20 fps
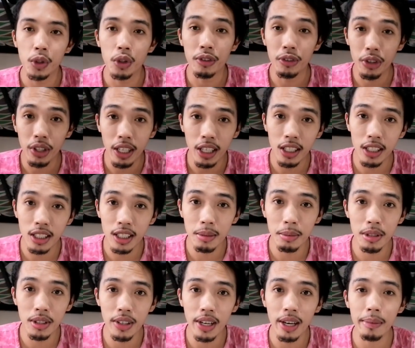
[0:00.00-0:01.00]
Don't forget to
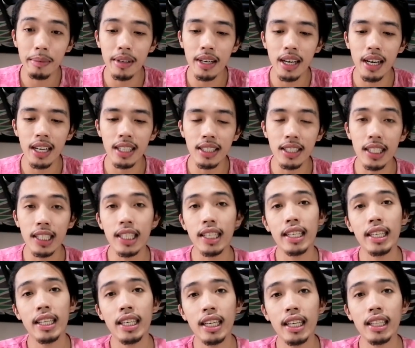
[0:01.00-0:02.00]
subscribe, guys, and
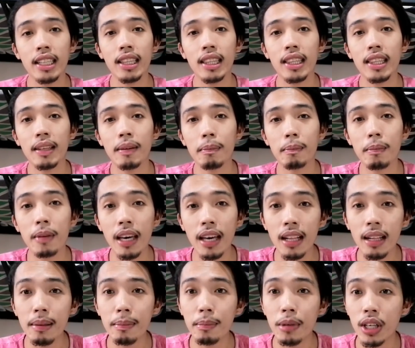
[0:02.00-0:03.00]
hit the
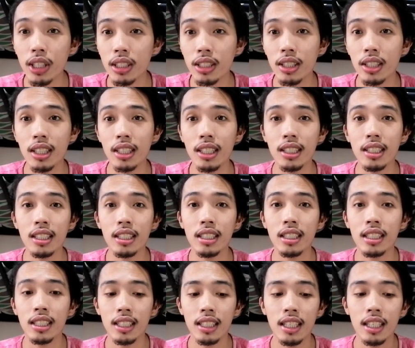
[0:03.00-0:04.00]
bell button
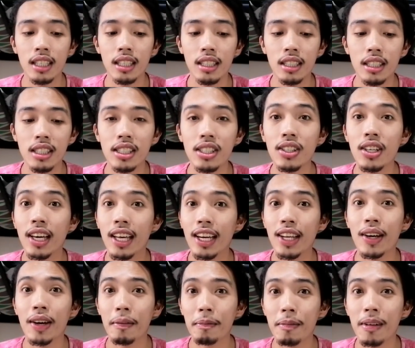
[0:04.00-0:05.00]
to
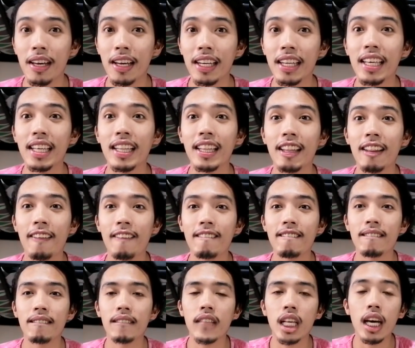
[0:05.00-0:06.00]
get you updated.
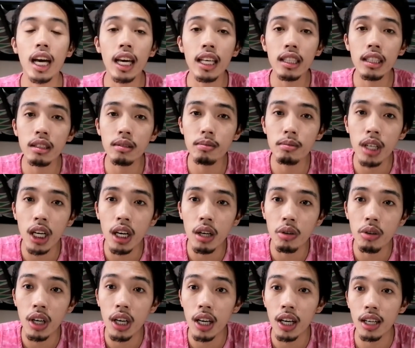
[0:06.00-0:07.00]
Kahit mga
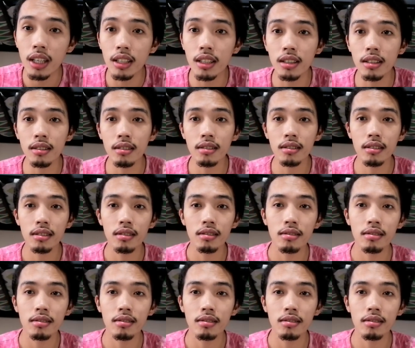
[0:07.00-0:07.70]
walang